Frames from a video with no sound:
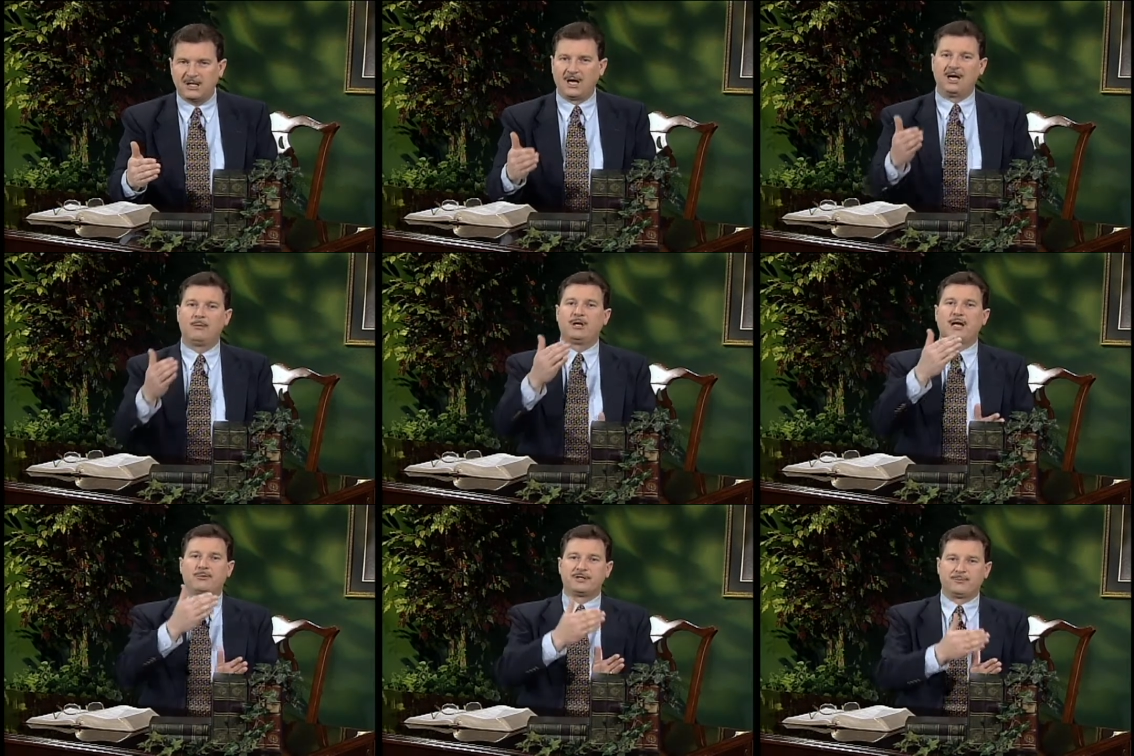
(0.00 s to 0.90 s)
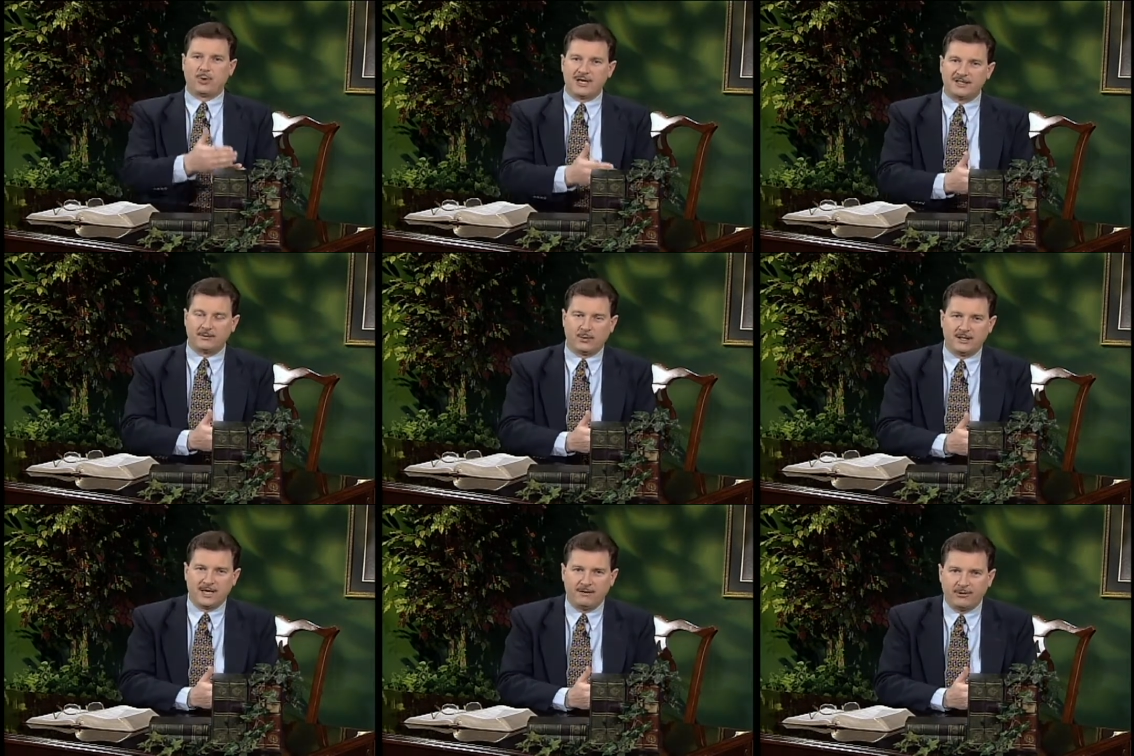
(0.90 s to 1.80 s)
Ahimelech was present when
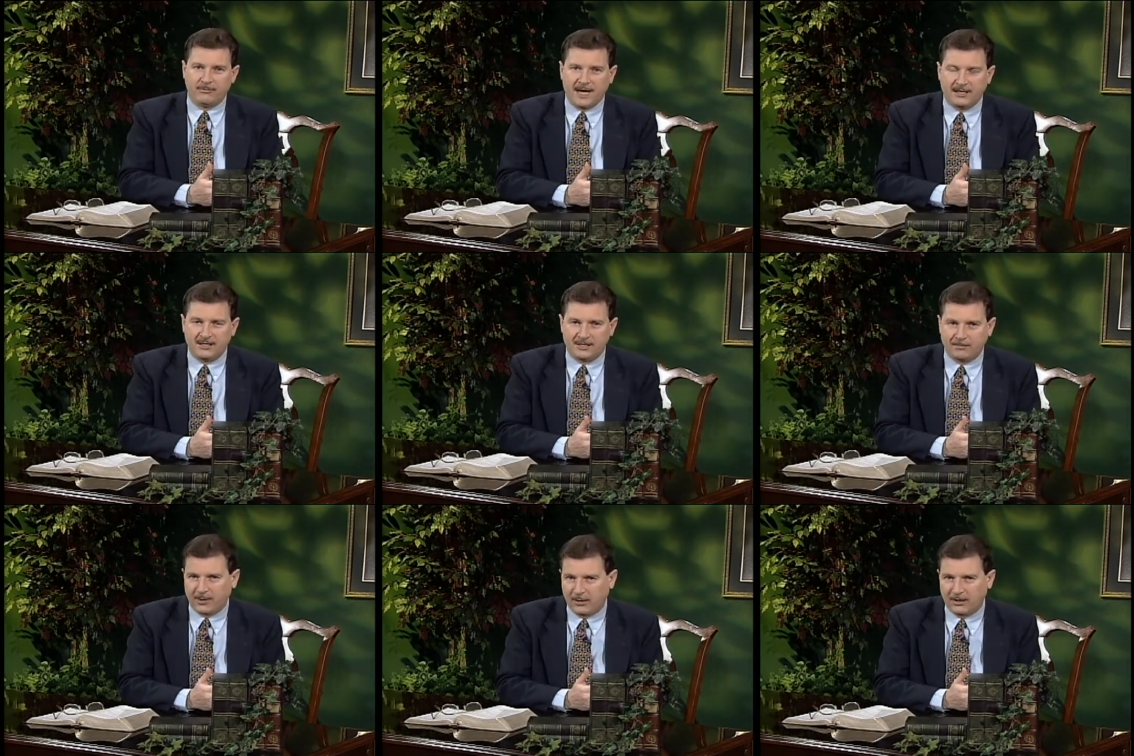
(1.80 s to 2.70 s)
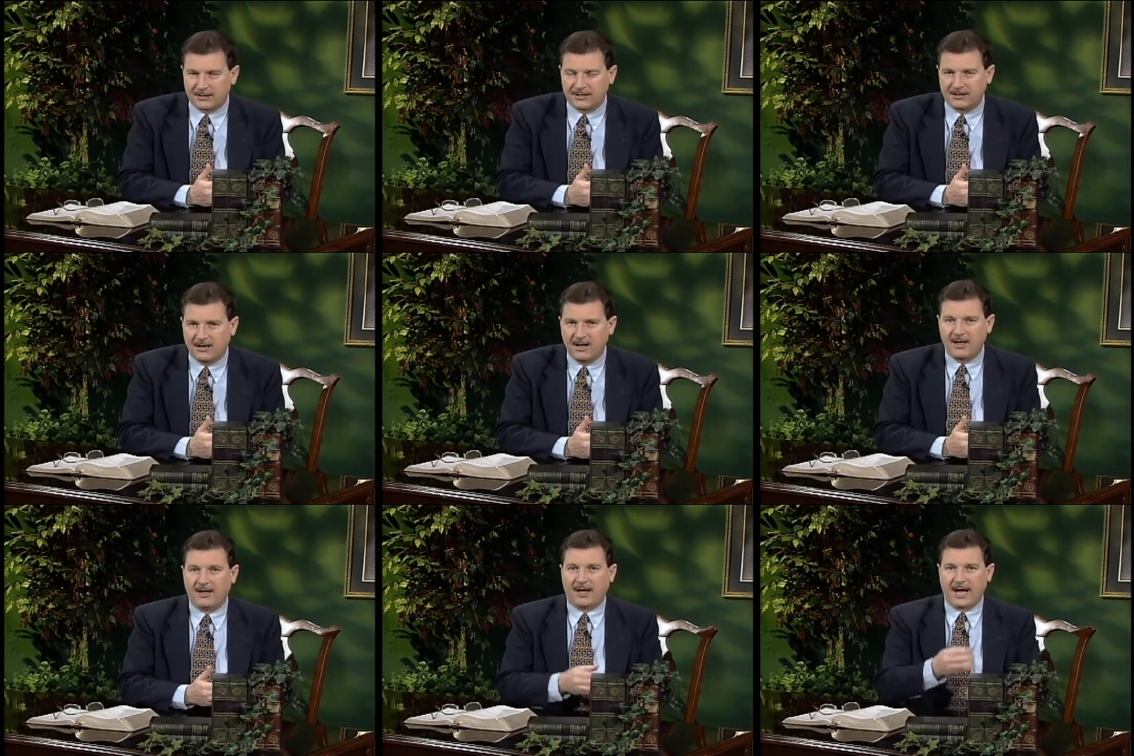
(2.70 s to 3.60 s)
David made his appearance
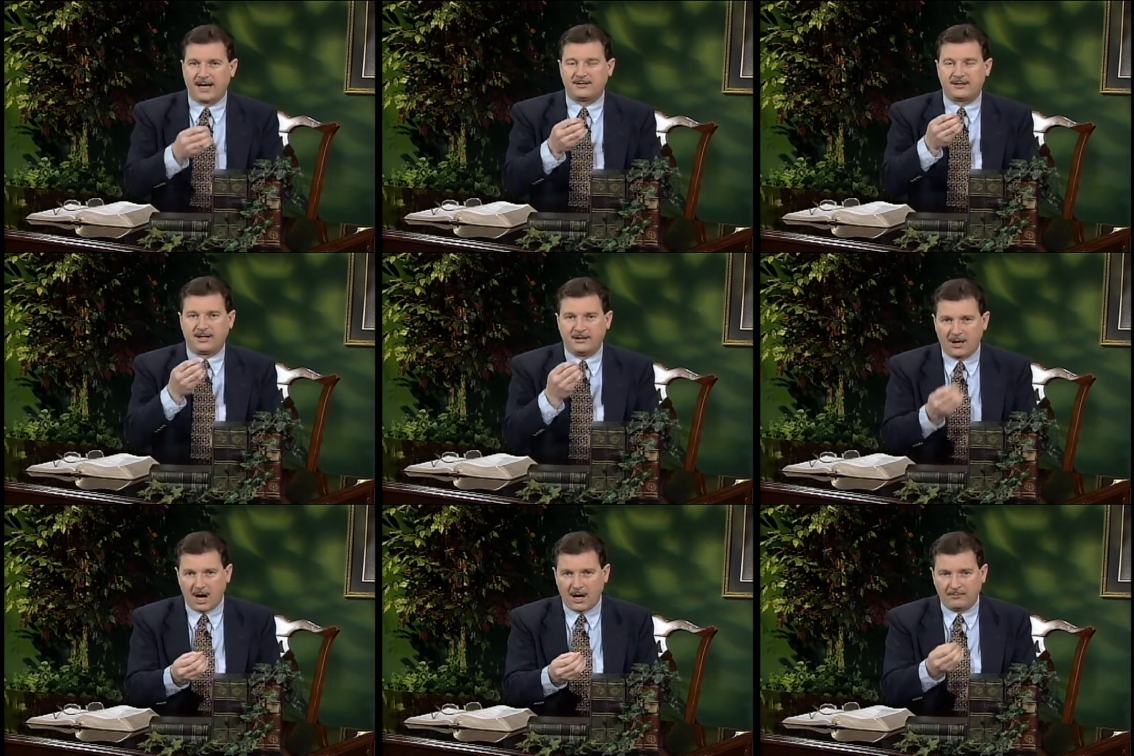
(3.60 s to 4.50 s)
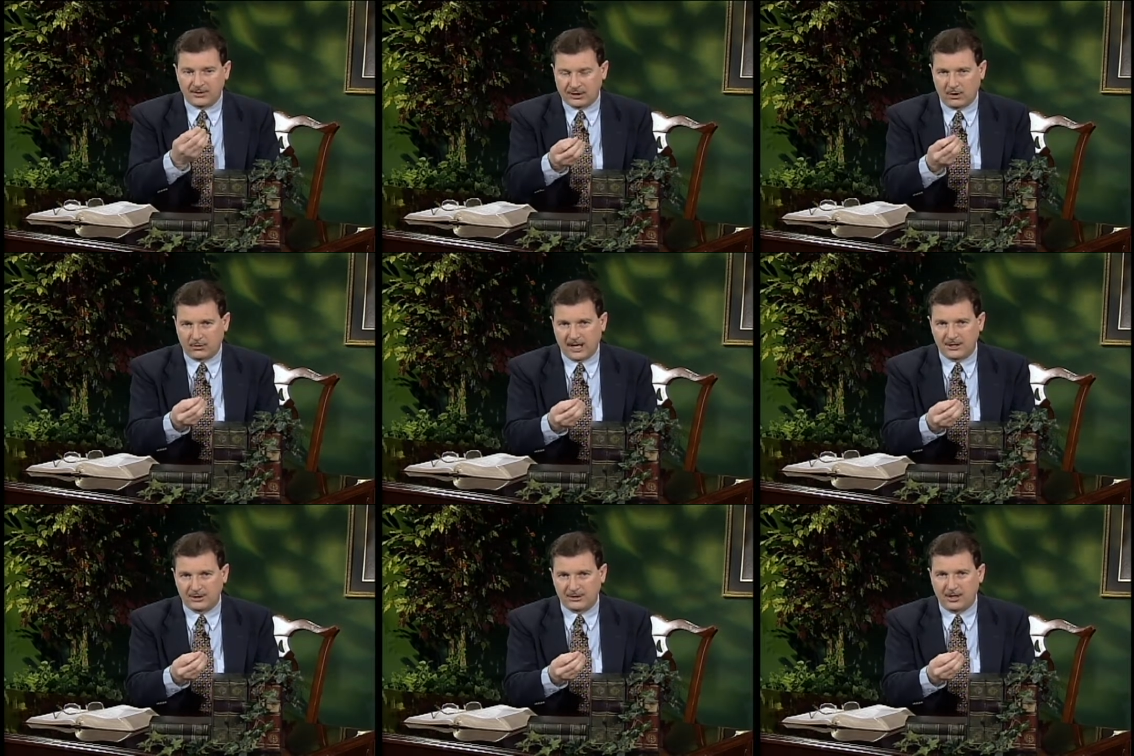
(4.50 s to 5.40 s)
at uh, Nob, this
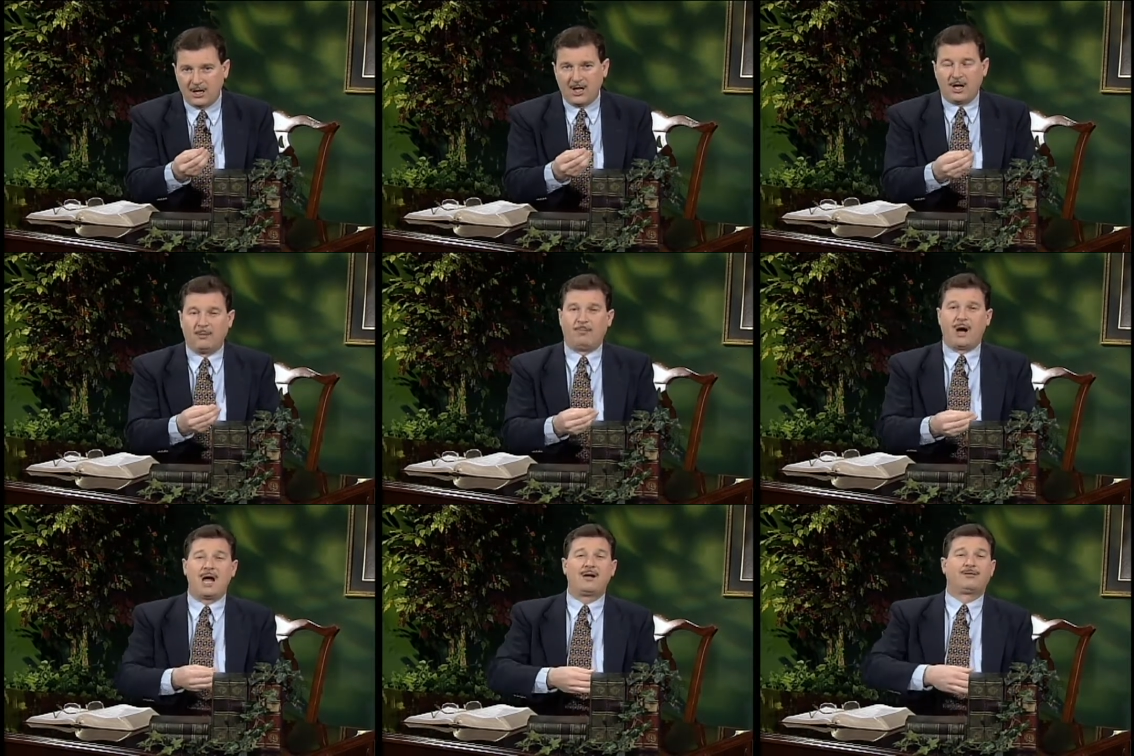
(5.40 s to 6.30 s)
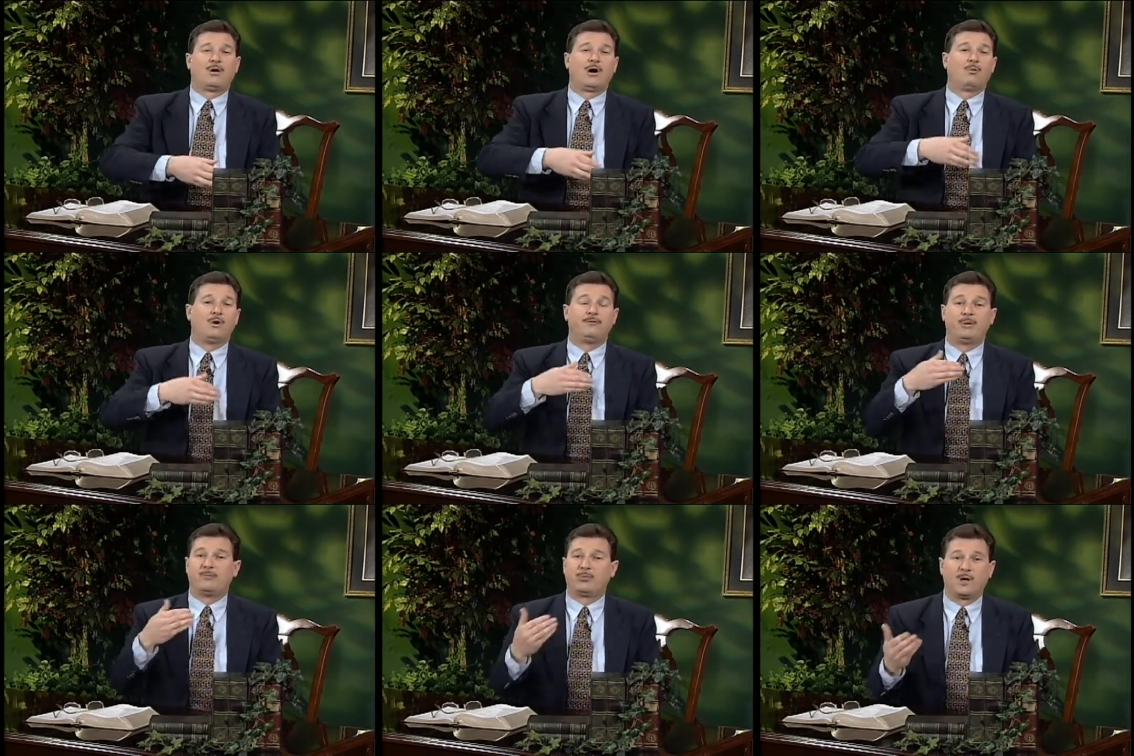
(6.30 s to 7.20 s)
location. Abiathar would have
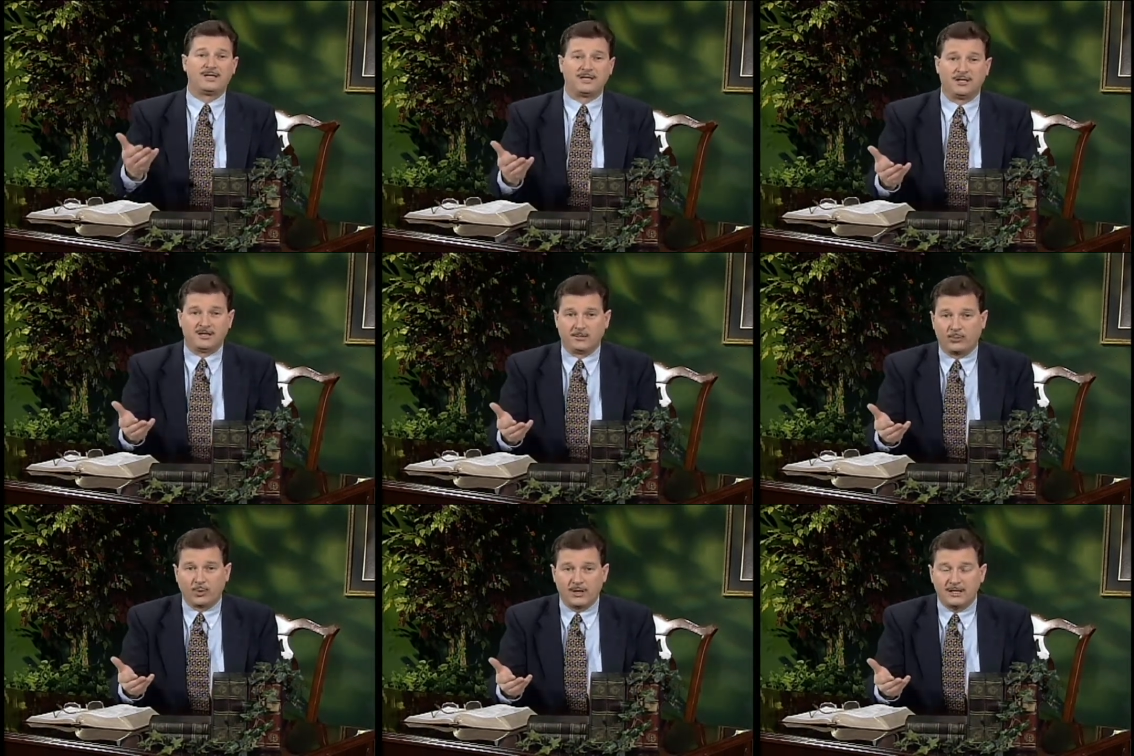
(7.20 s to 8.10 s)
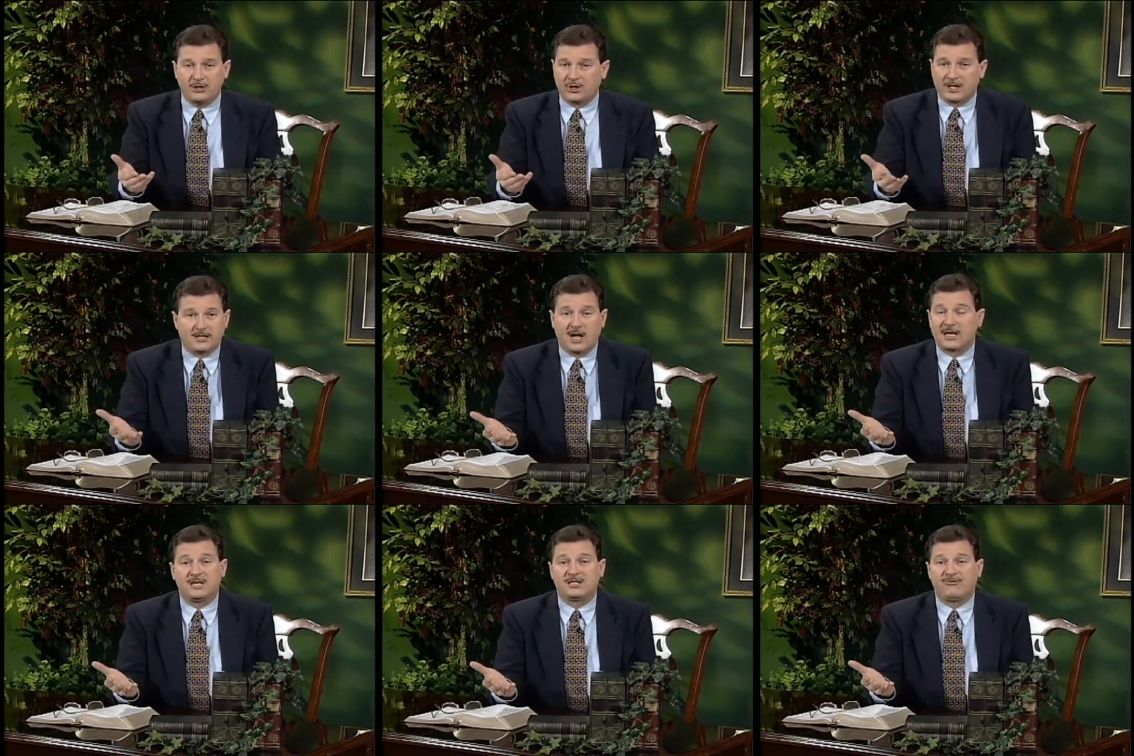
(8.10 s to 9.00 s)
been present as a priest just like
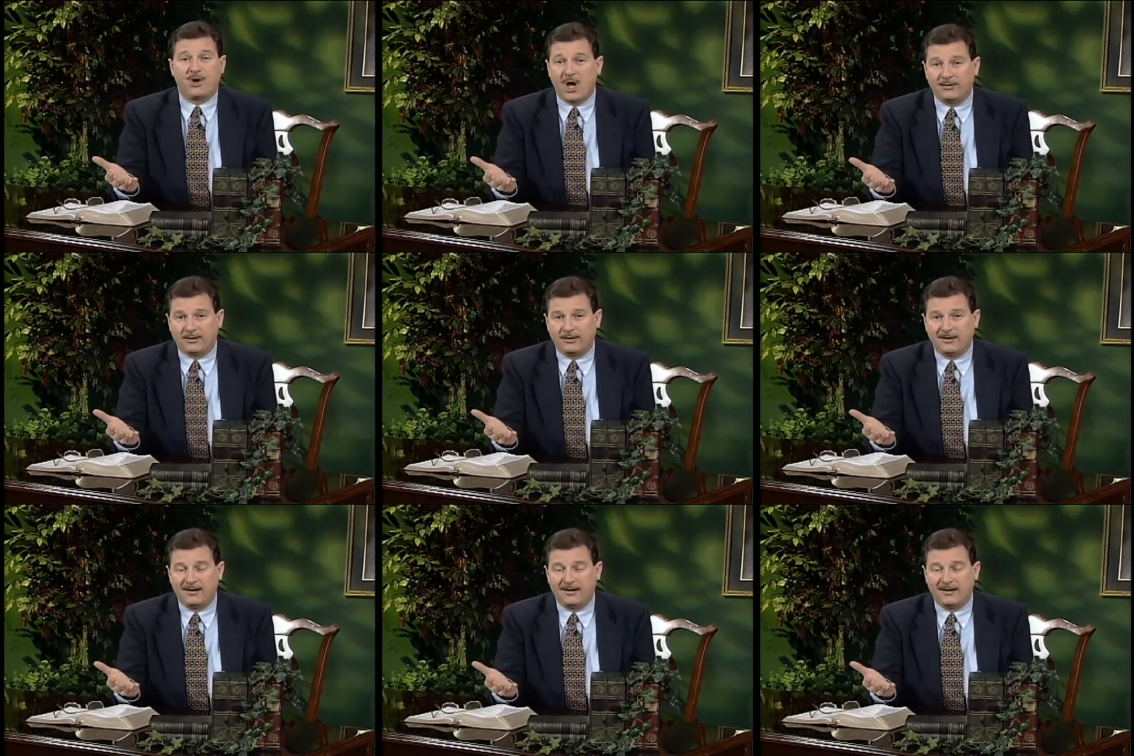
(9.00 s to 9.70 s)
his father.